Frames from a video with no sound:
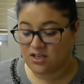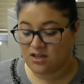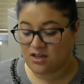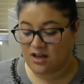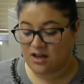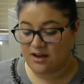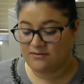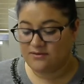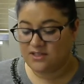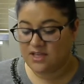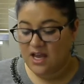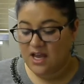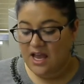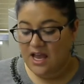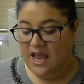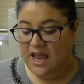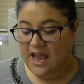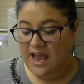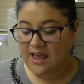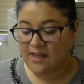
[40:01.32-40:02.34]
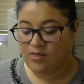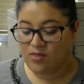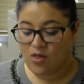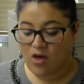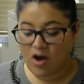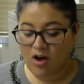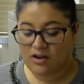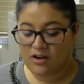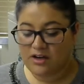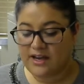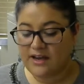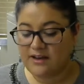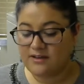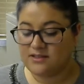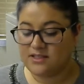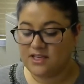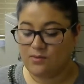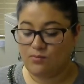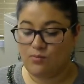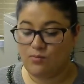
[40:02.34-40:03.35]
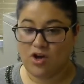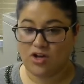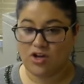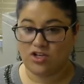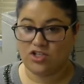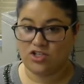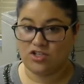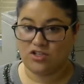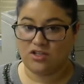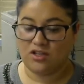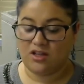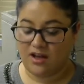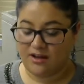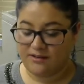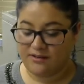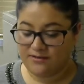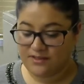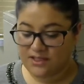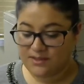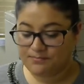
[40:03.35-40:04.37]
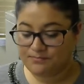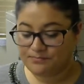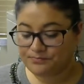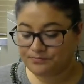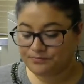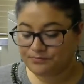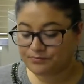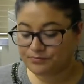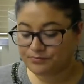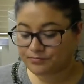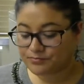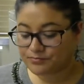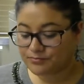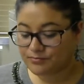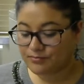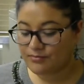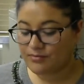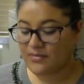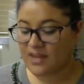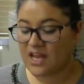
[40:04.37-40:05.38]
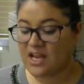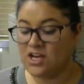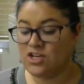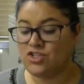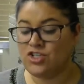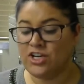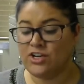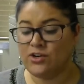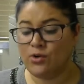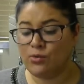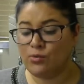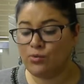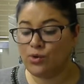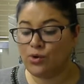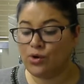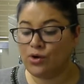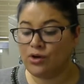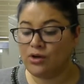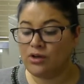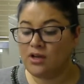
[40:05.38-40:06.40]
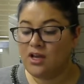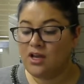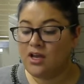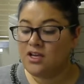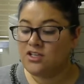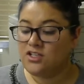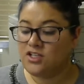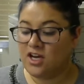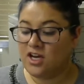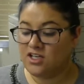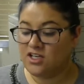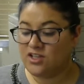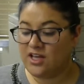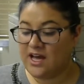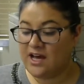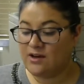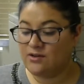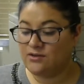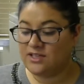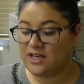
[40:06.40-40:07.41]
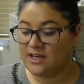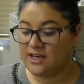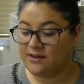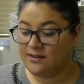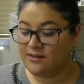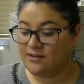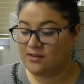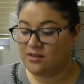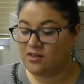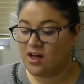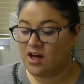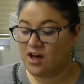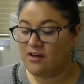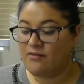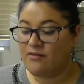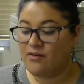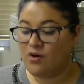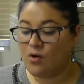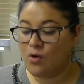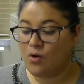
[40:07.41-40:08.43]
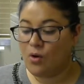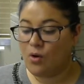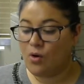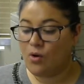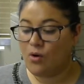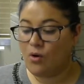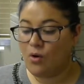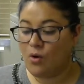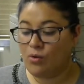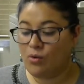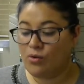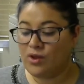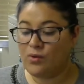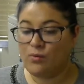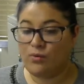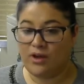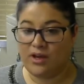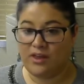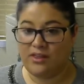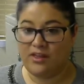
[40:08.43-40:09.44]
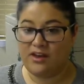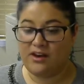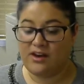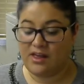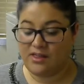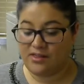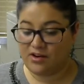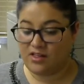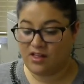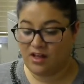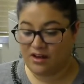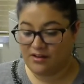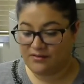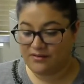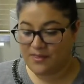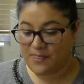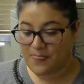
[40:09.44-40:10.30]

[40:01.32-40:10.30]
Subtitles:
gloves, and long nails can puncture the gloves. A general rule, touch the outside of the glove only with another glove.